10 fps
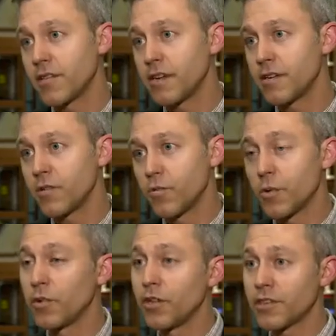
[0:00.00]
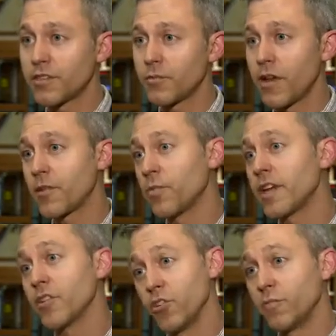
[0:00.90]
done, we will look to whether we
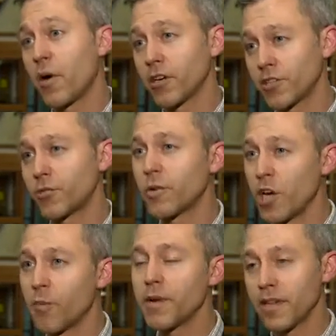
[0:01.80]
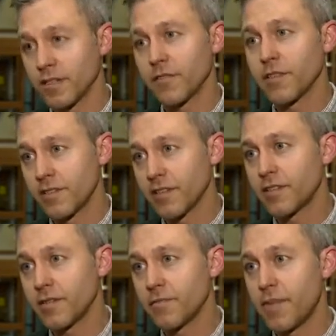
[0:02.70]
can do partial reopenings of the
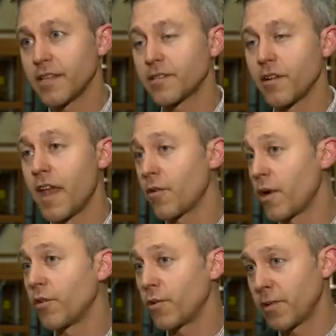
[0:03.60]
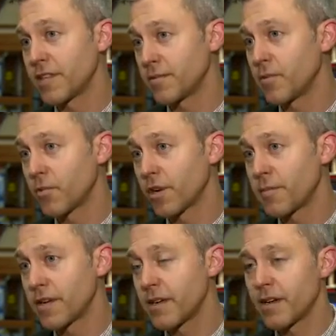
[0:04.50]
system based on that rail replacement work
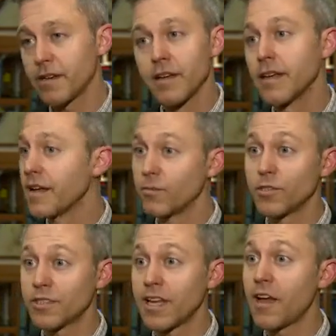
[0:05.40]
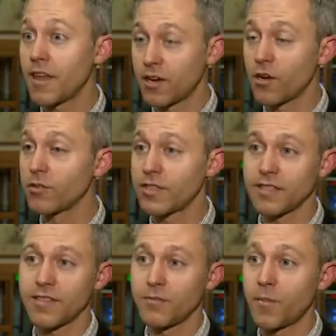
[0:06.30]
being done. And we'll see how that goes
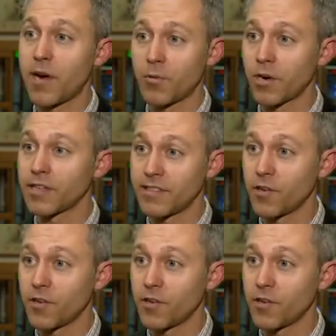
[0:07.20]
as the repair work gets